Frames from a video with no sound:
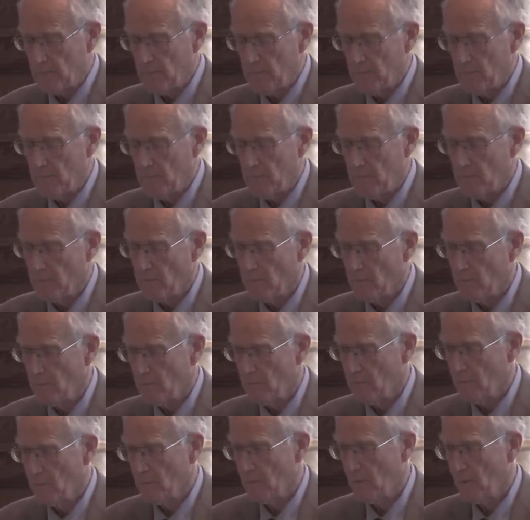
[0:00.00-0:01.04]

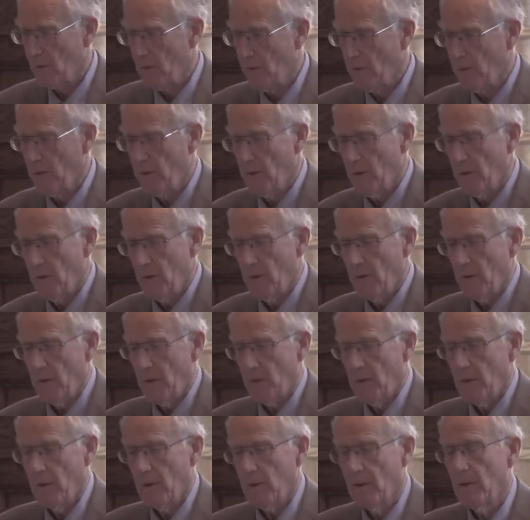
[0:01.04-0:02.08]

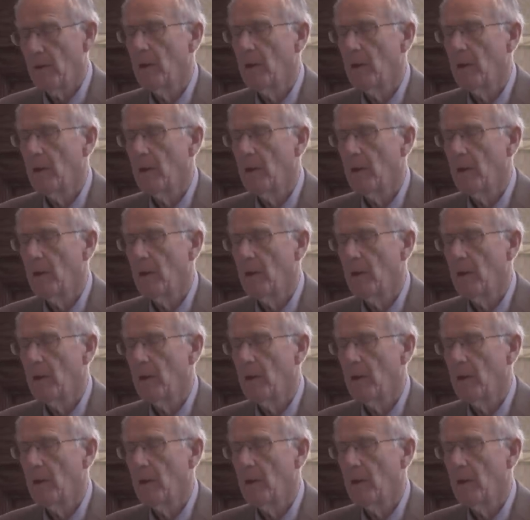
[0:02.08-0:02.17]
Nobody speaks.